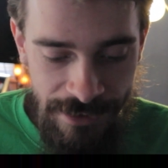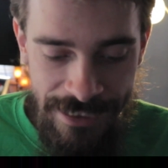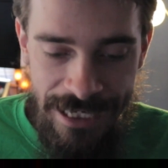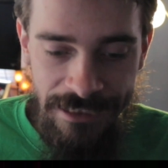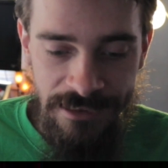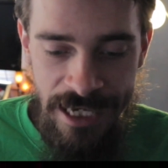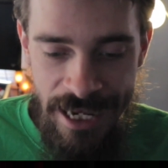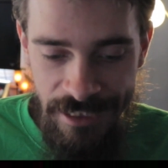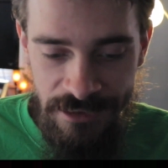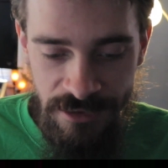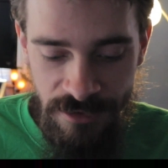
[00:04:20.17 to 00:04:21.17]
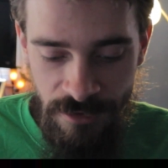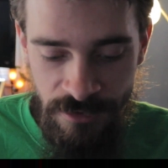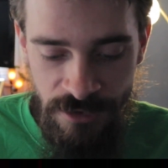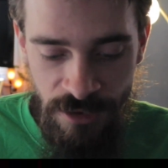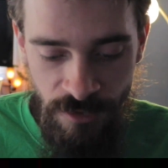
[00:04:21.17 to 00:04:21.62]
gains haste
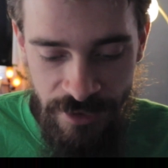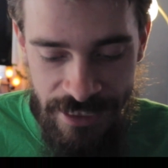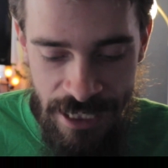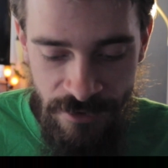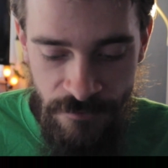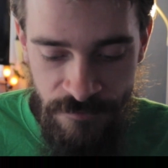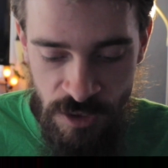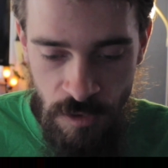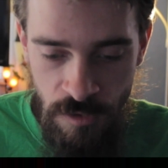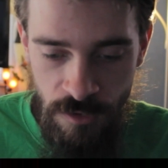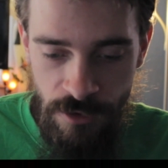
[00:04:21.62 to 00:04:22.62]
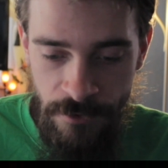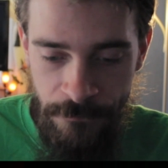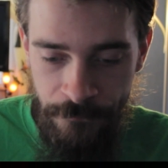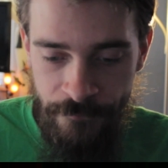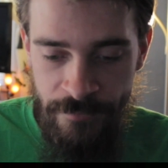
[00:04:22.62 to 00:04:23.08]
until the end of turn.